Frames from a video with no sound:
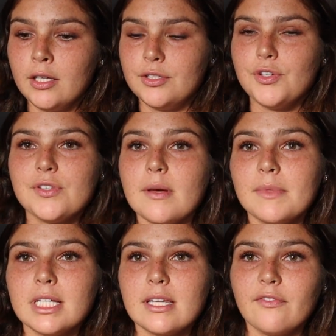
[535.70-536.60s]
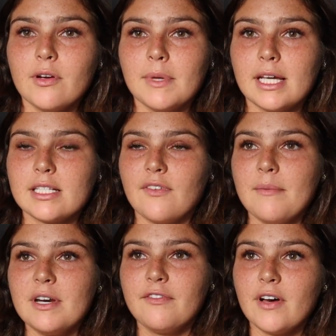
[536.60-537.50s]
do something different. Because if I'm
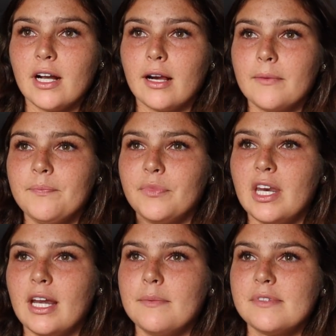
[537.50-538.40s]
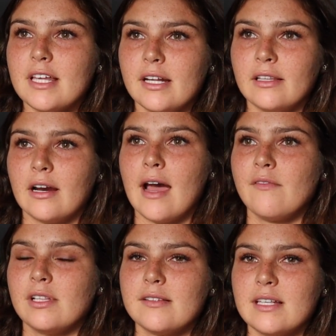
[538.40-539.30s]
in a funk and I keep sitting there
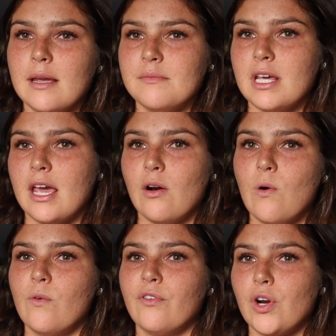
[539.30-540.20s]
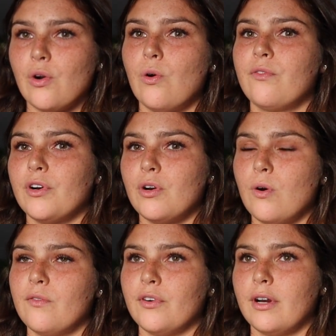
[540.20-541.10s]
having the same day over and over and
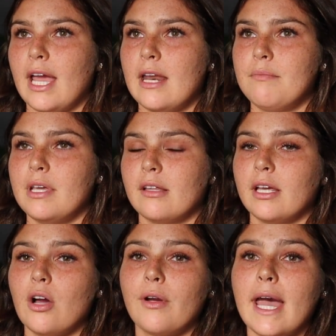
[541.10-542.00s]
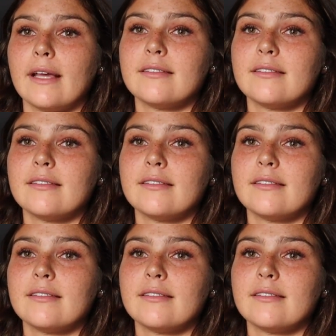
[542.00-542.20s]
over again, being like, okay,